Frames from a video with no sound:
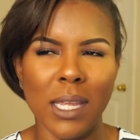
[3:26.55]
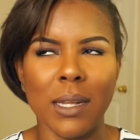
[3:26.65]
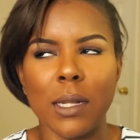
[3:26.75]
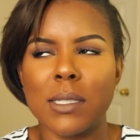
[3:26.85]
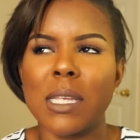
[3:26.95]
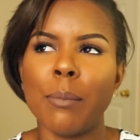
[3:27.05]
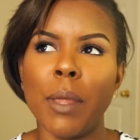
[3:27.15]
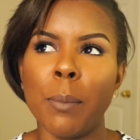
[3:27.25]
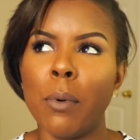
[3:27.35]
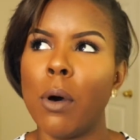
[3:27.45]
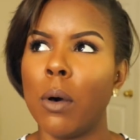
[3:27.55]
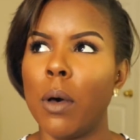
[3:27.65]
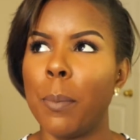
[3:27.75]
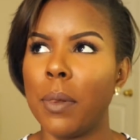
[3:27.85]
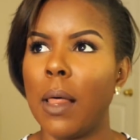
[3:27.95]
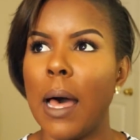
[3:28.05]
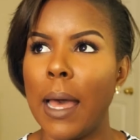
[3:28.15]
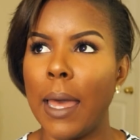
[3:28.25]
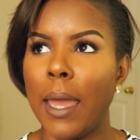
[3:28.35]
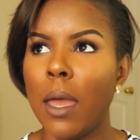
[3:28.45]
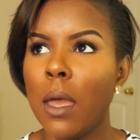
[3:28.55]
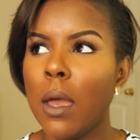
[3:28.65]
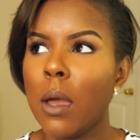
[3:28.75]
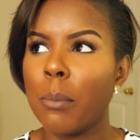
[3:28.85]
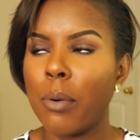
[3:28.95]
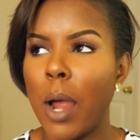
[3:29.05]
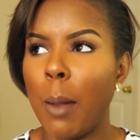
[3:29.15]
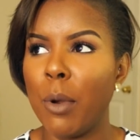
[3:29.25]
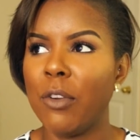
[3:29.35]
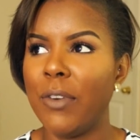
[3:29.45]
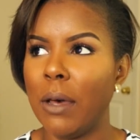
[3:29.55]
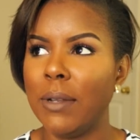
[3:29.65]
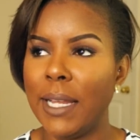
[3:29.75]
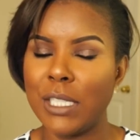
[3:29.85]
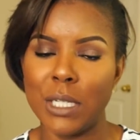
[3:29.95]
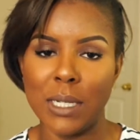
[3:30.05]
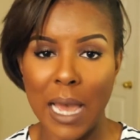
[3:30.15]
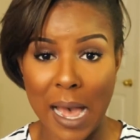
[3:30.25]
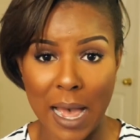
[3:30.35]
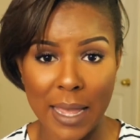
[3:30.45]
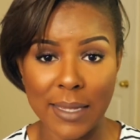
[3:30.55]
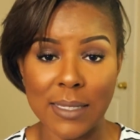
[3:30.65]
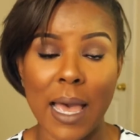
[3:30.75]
And some people apply primer, foundation, eyes.